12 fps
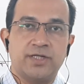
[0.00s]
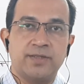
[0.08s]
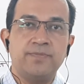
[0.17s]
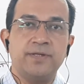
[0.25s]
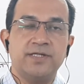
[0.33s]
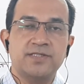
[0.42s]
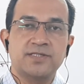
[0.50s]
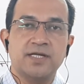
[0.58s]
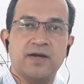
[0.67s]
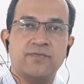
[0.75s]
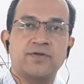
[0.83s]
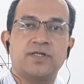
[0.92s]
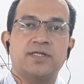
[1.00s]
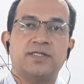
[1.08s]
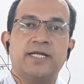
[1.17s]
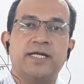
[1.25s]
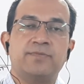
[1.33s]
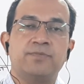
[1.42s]
repeats after
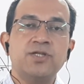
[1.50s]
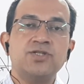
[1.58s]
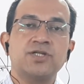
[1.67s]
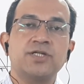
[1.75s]
that much